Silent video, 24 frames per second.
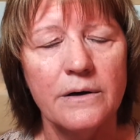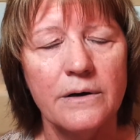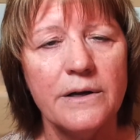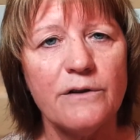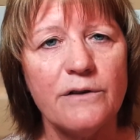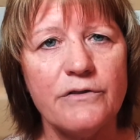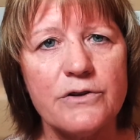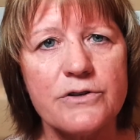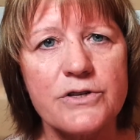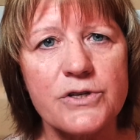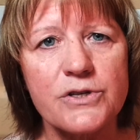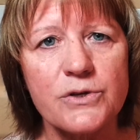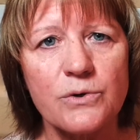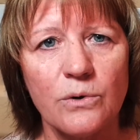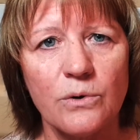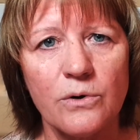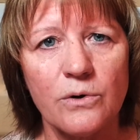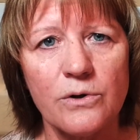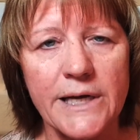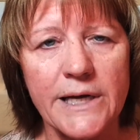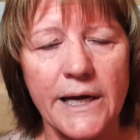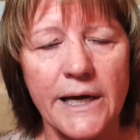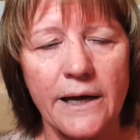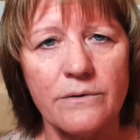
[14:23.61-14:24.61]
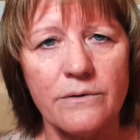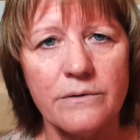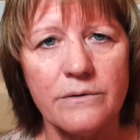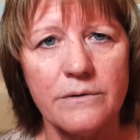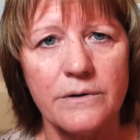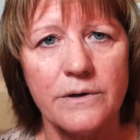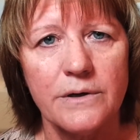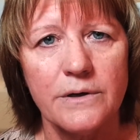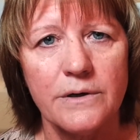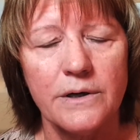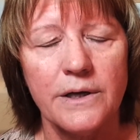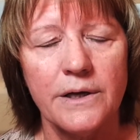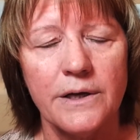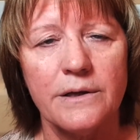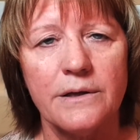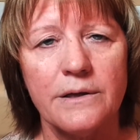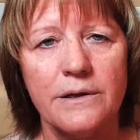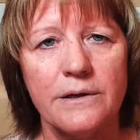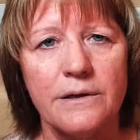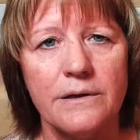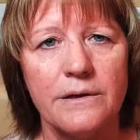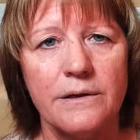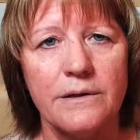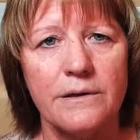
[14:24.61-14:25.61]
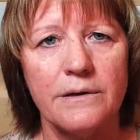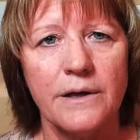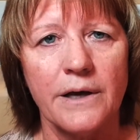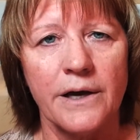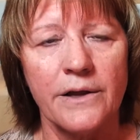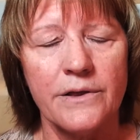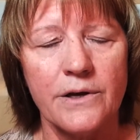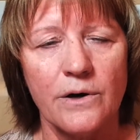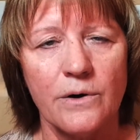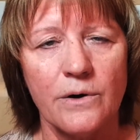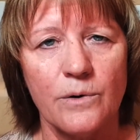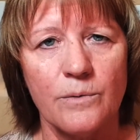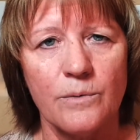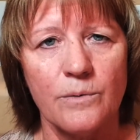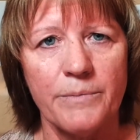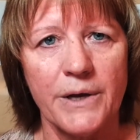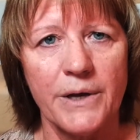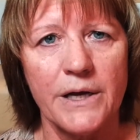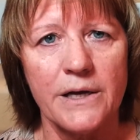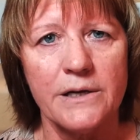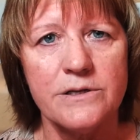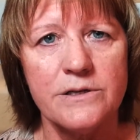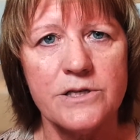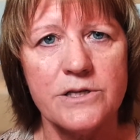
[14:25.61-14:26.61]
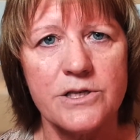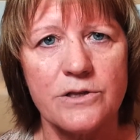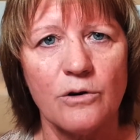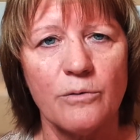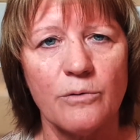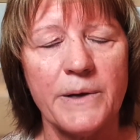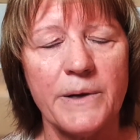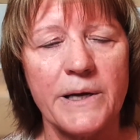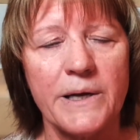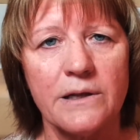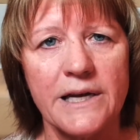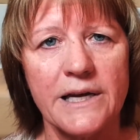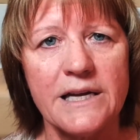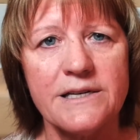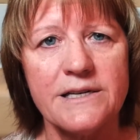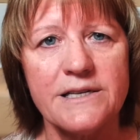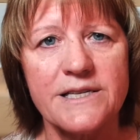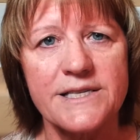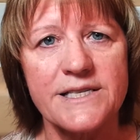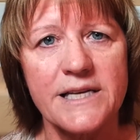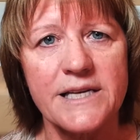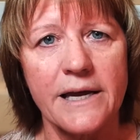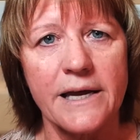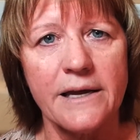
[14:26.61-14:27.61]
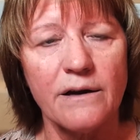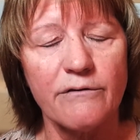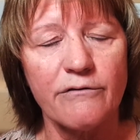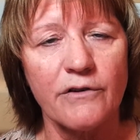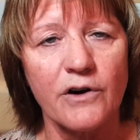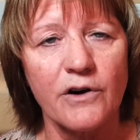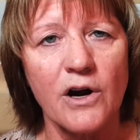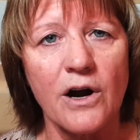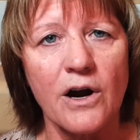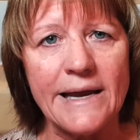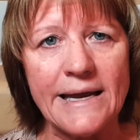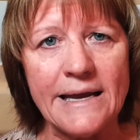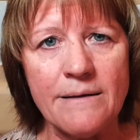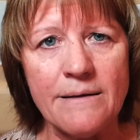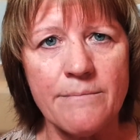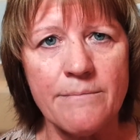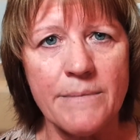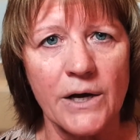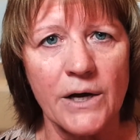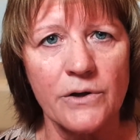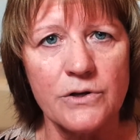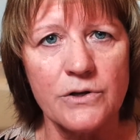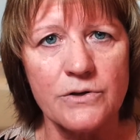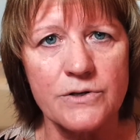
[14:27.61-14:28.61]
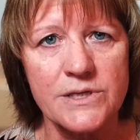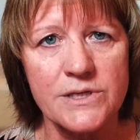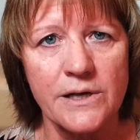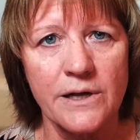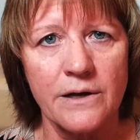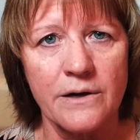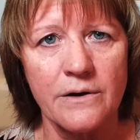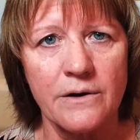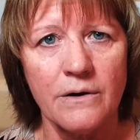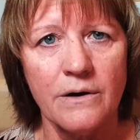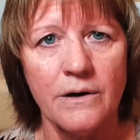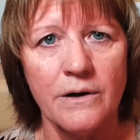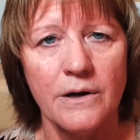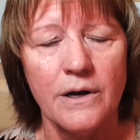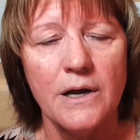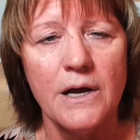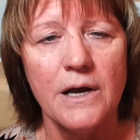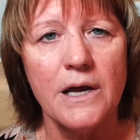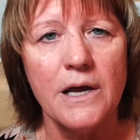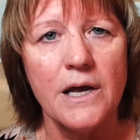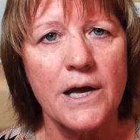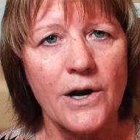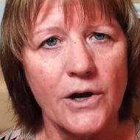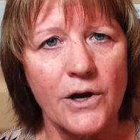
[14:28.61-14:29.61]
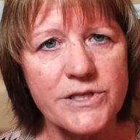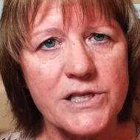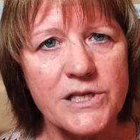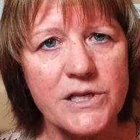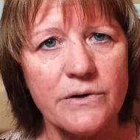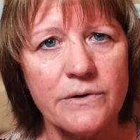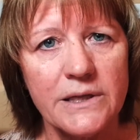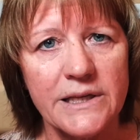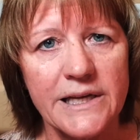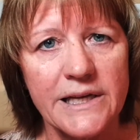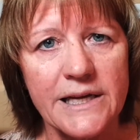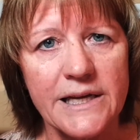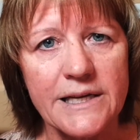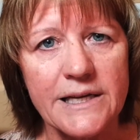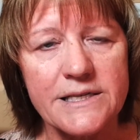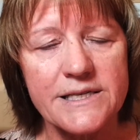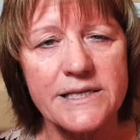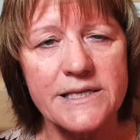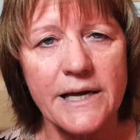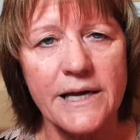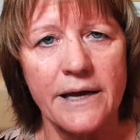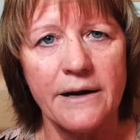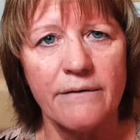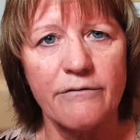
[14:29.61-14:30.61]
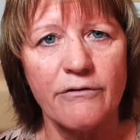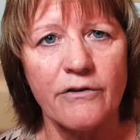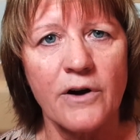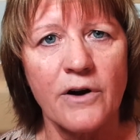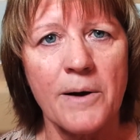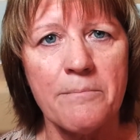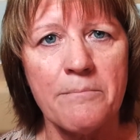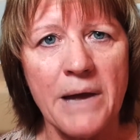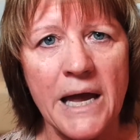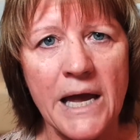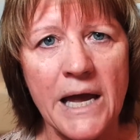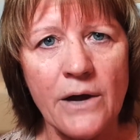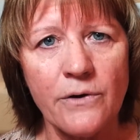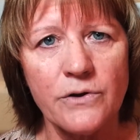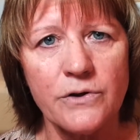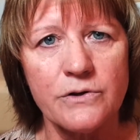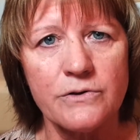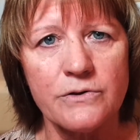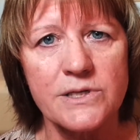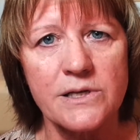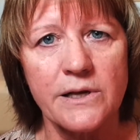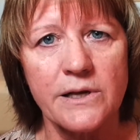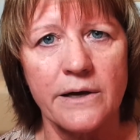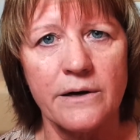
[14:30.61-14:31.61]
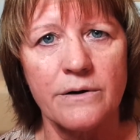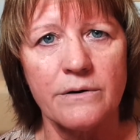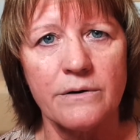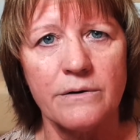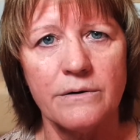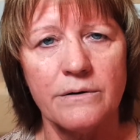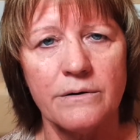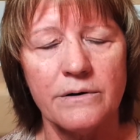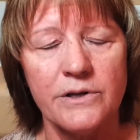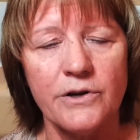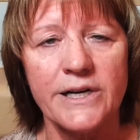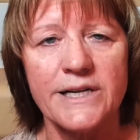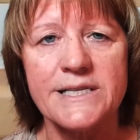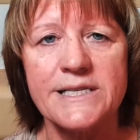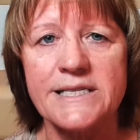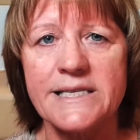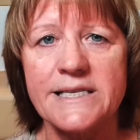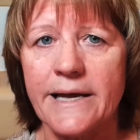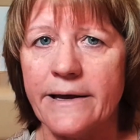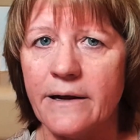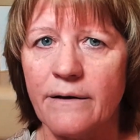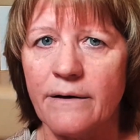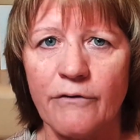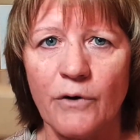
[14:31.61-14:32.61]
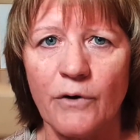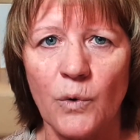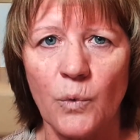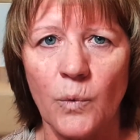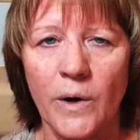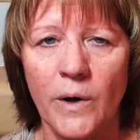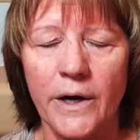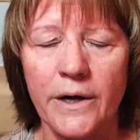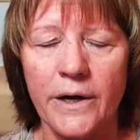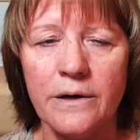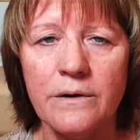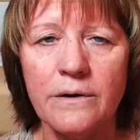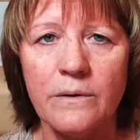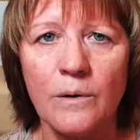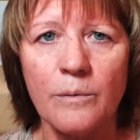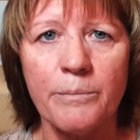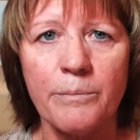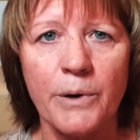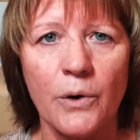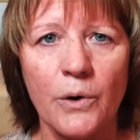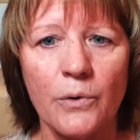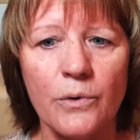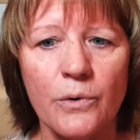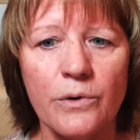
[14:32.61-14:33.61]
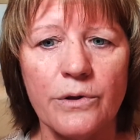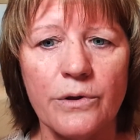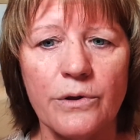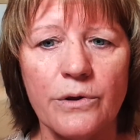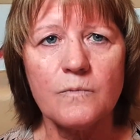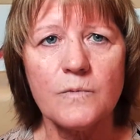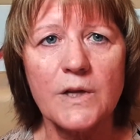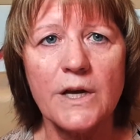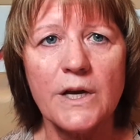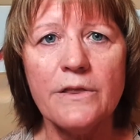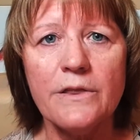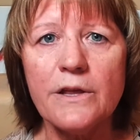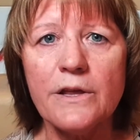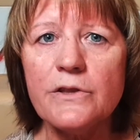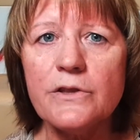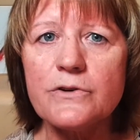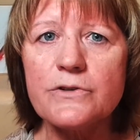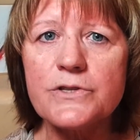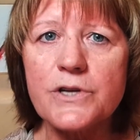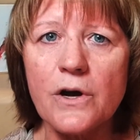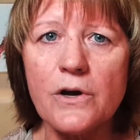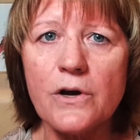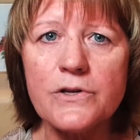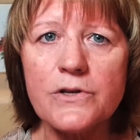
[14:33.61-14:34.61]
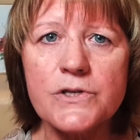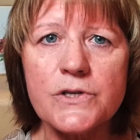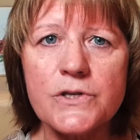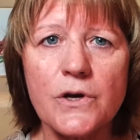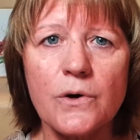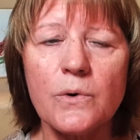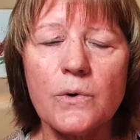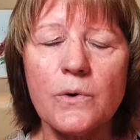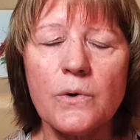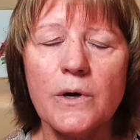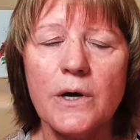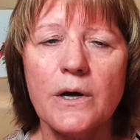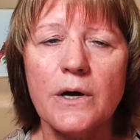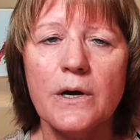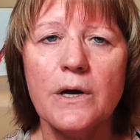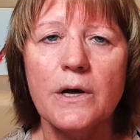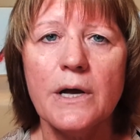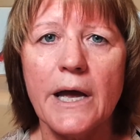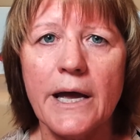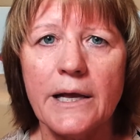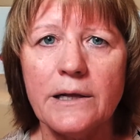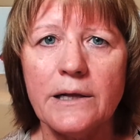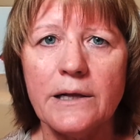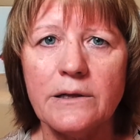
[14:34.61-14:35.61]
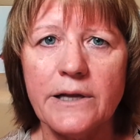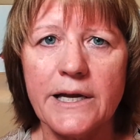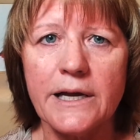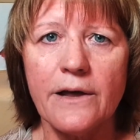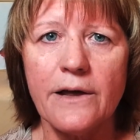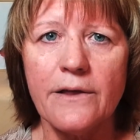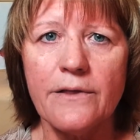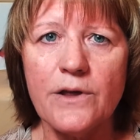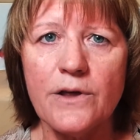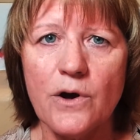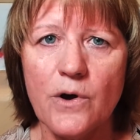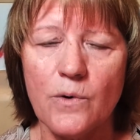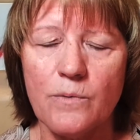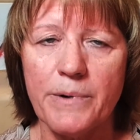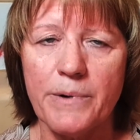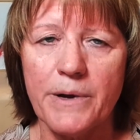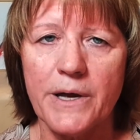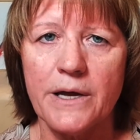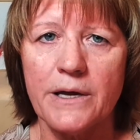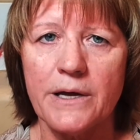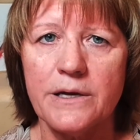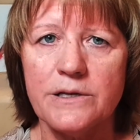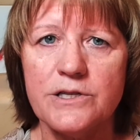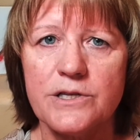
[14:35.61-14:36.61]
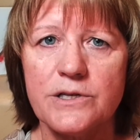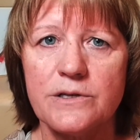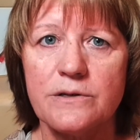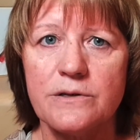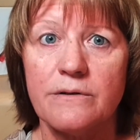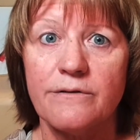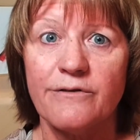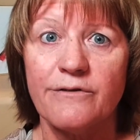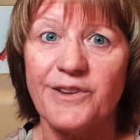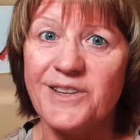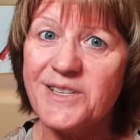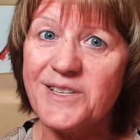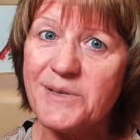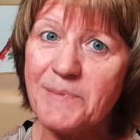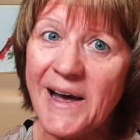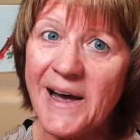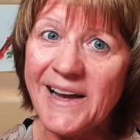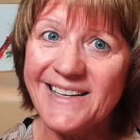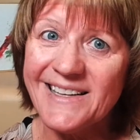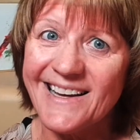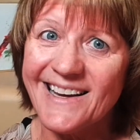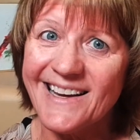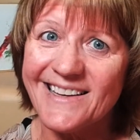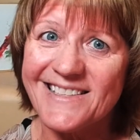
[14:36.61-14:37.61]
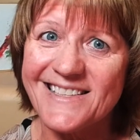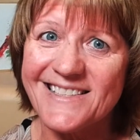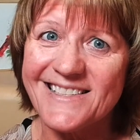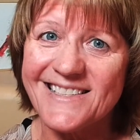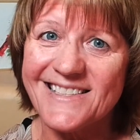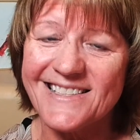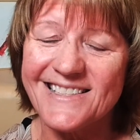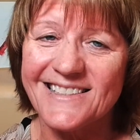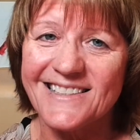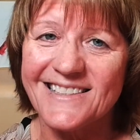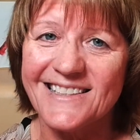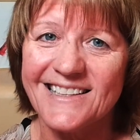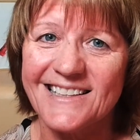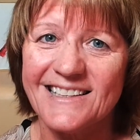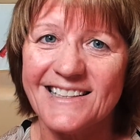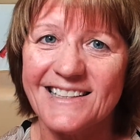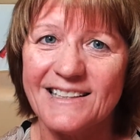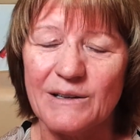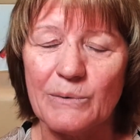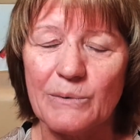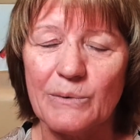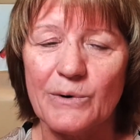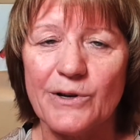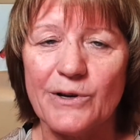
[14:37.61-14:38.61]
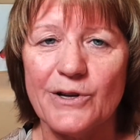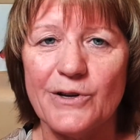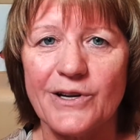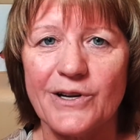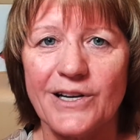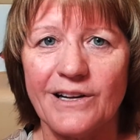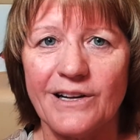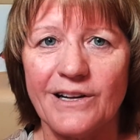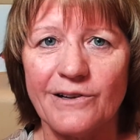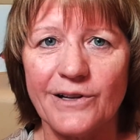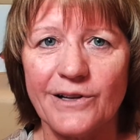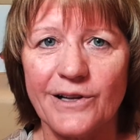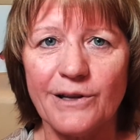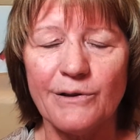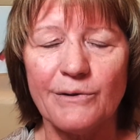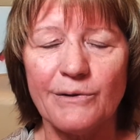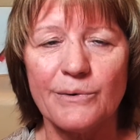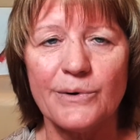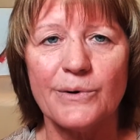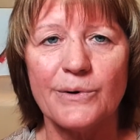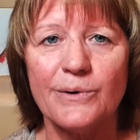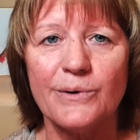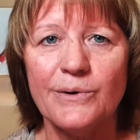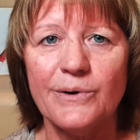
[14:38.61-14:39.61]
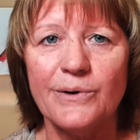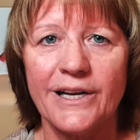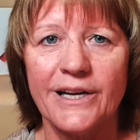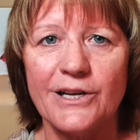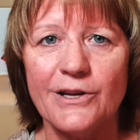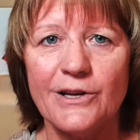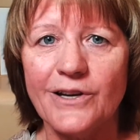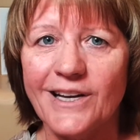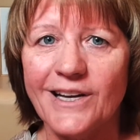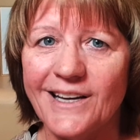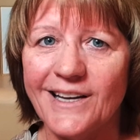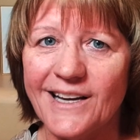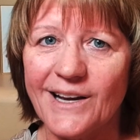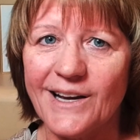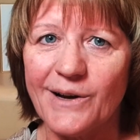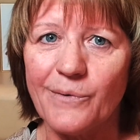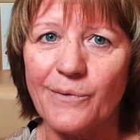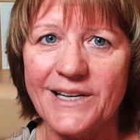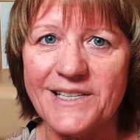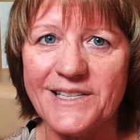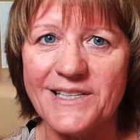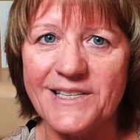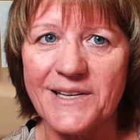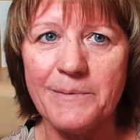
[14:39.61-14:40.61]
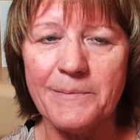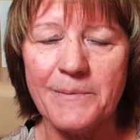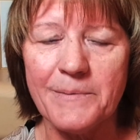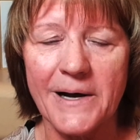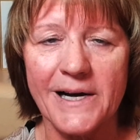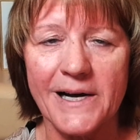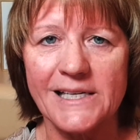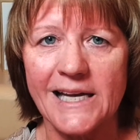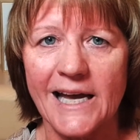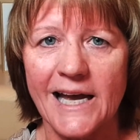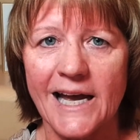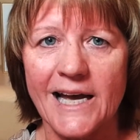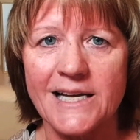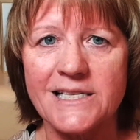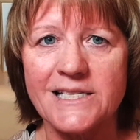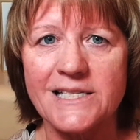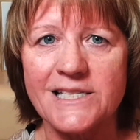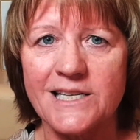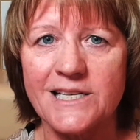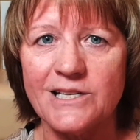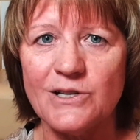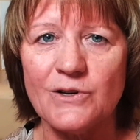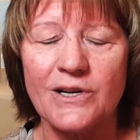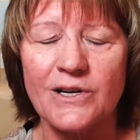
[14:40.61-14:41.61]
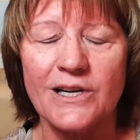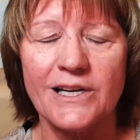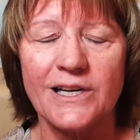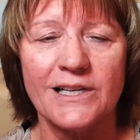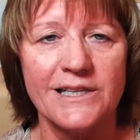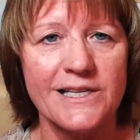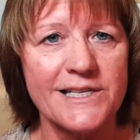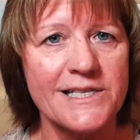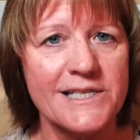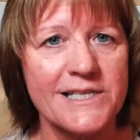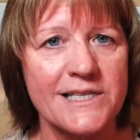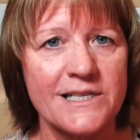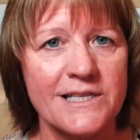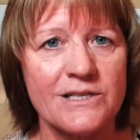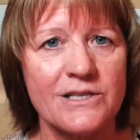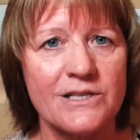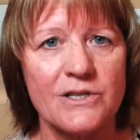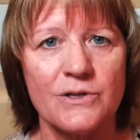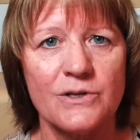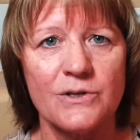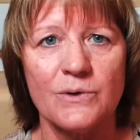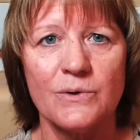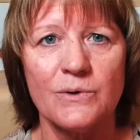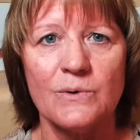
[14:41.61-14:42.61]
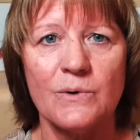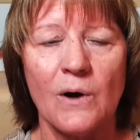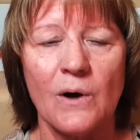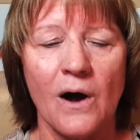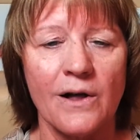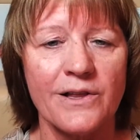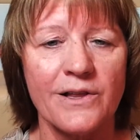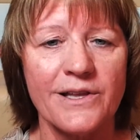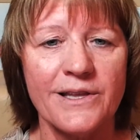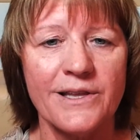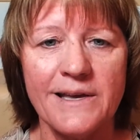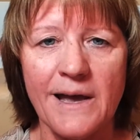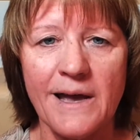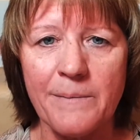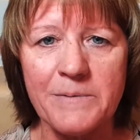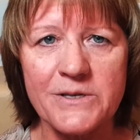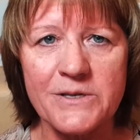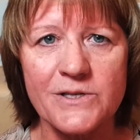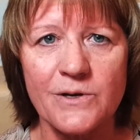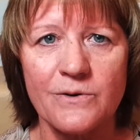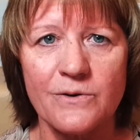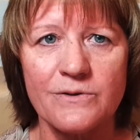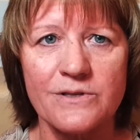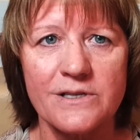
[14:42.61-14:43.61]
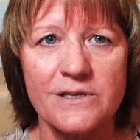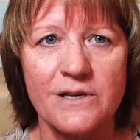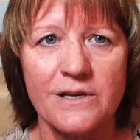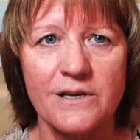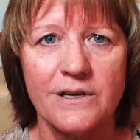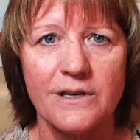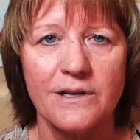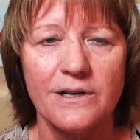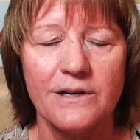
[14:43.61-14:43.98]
If you scroll down on the homepage, there'll be a link to sign up for our emailed newsletter and also a link to sign up for our mailed newsletter. You can sign up for one or both. And then there's also a link on the homepage for this podcast, where you can click through and you can get right to the podcast and you can listen to all of the episodes.